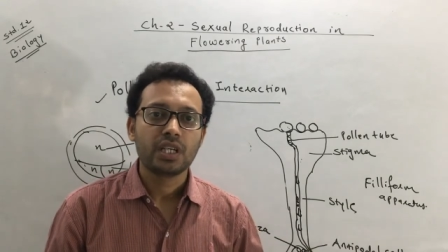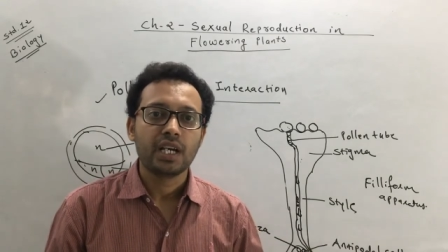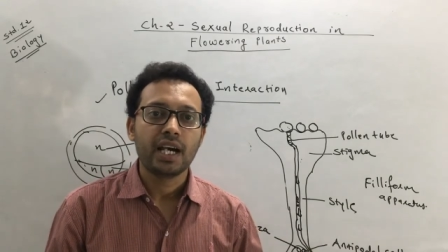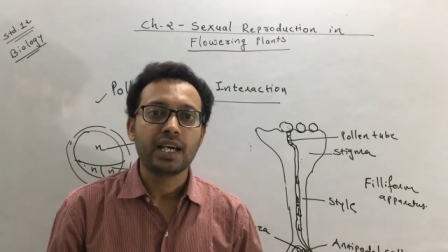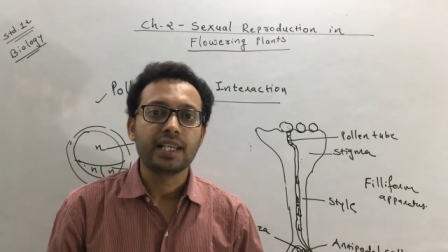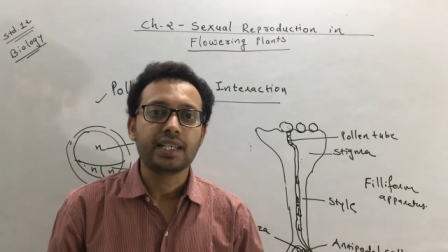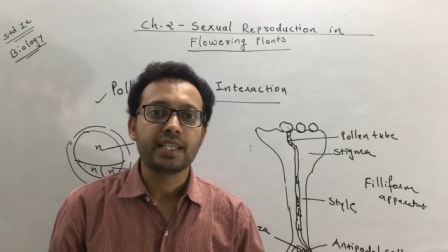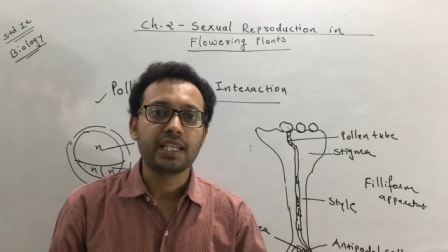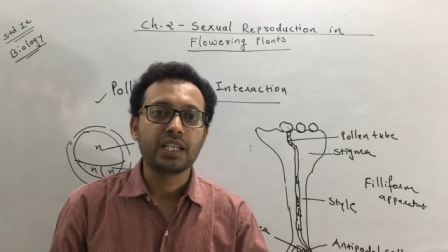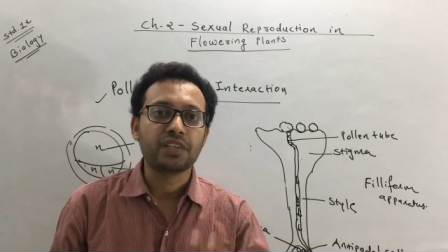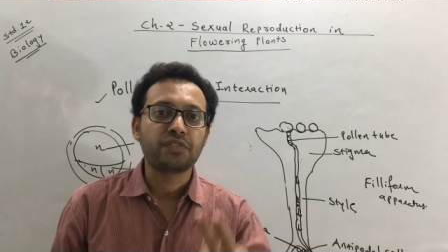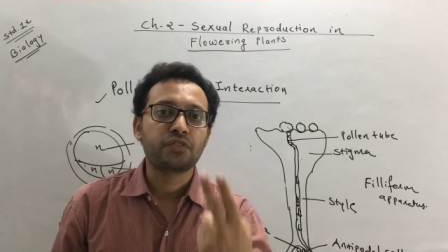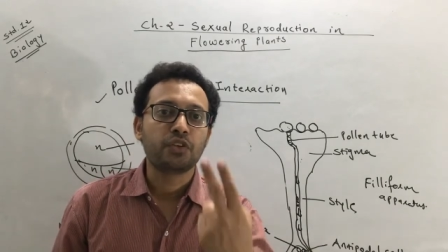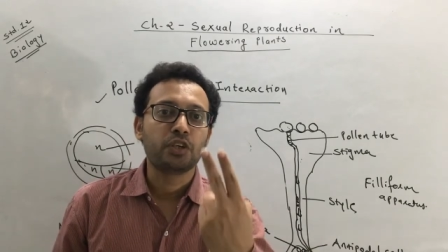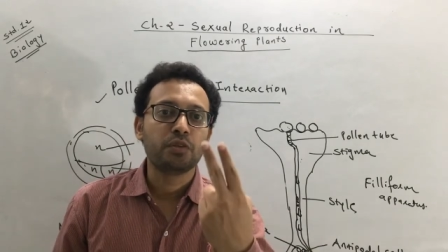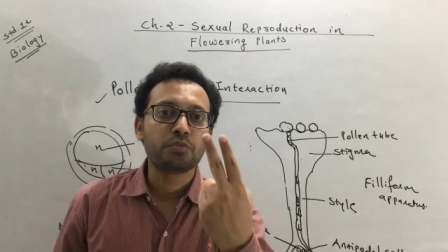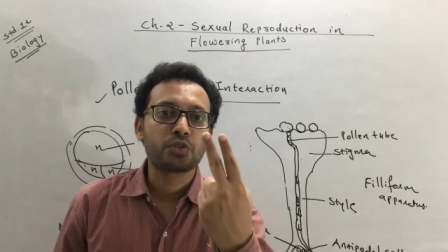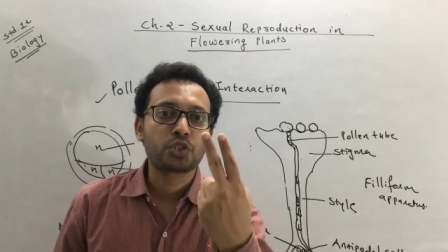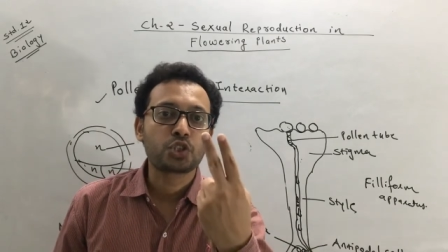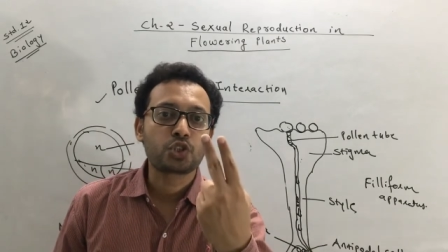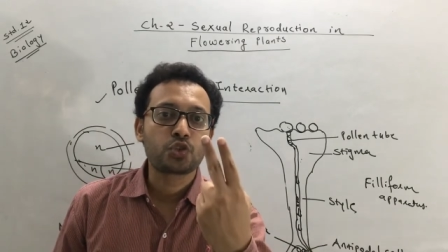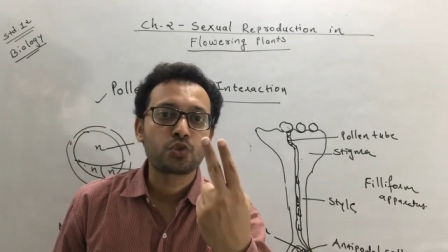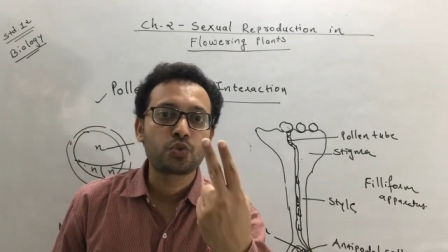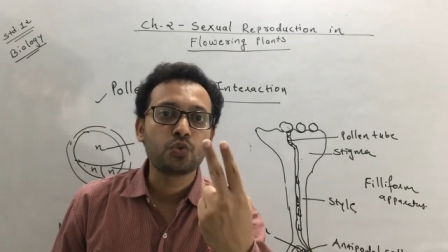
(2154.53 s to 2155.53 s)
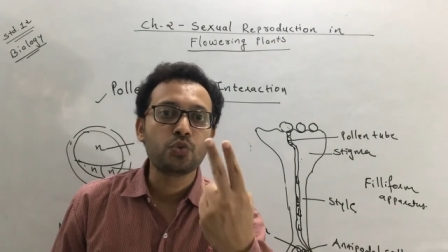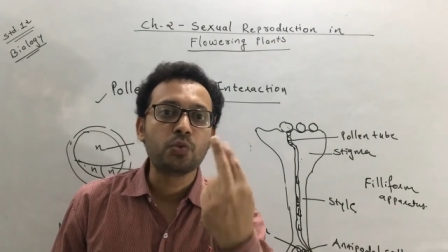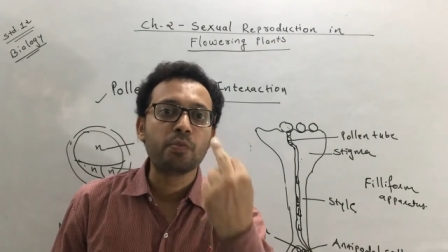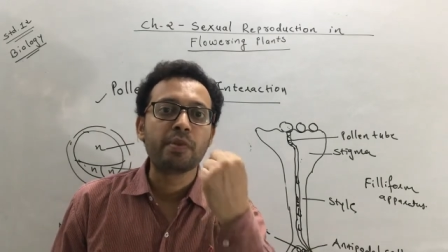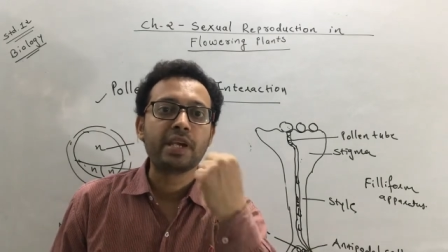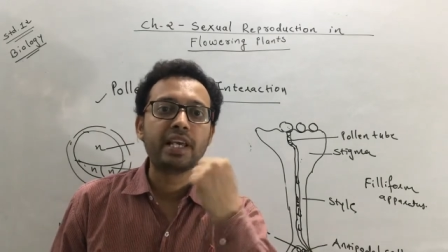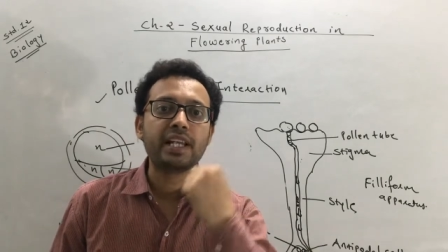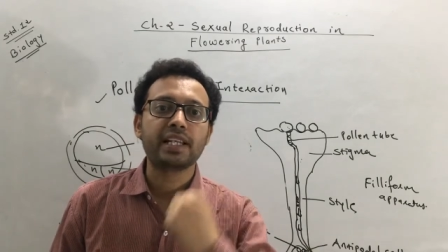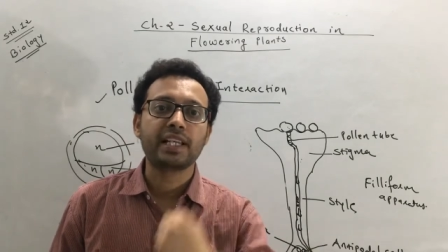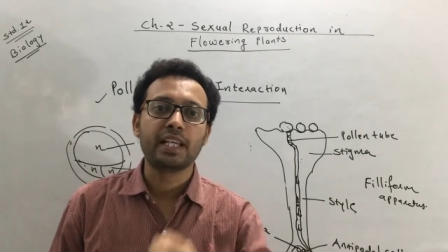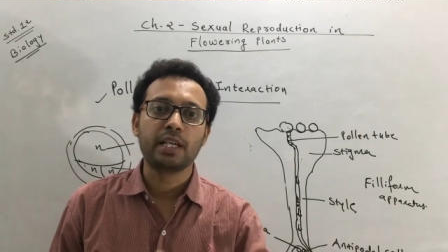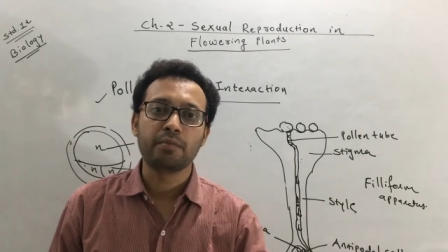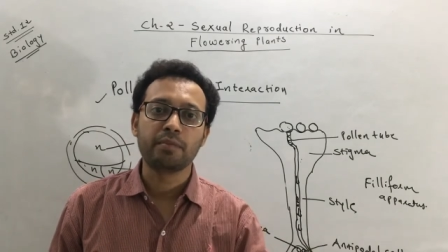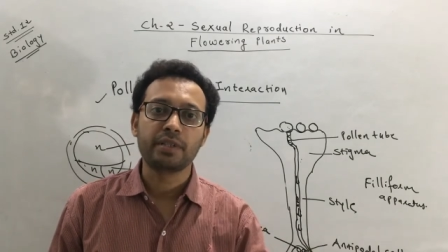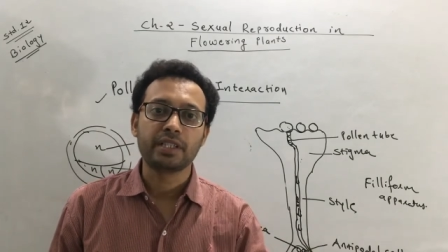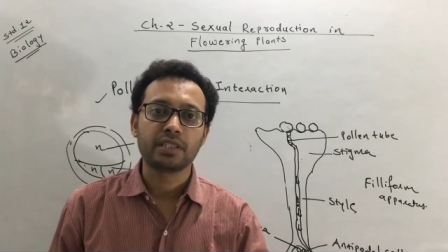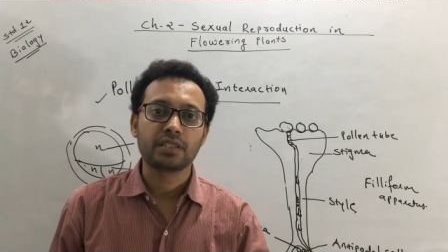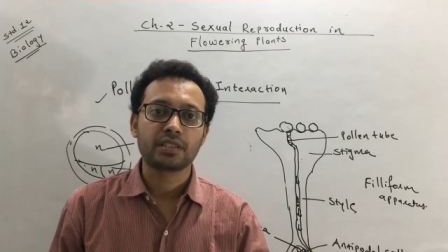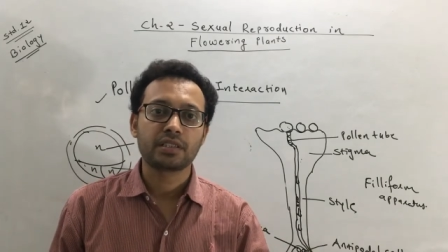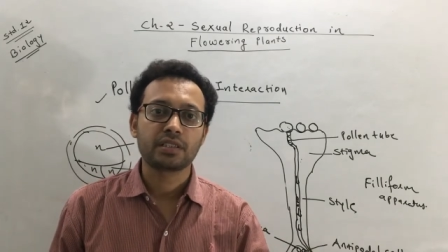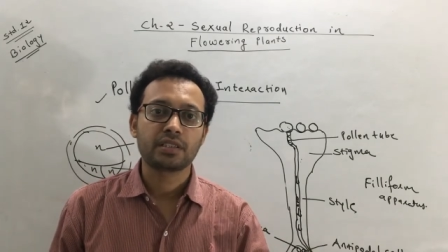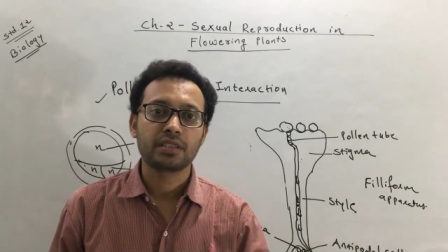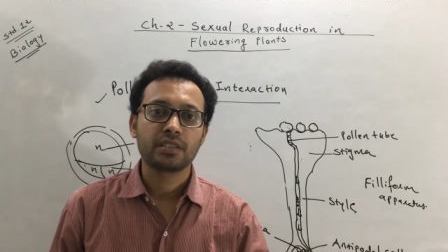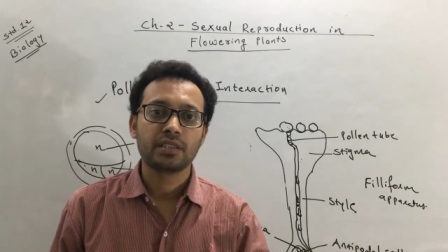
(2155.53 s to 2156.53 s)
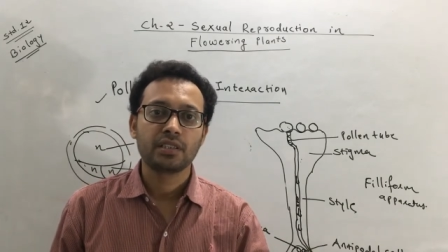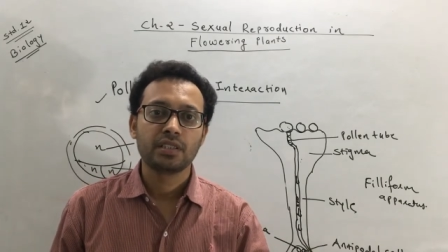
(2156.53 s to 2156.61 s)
and it forms two male gametes.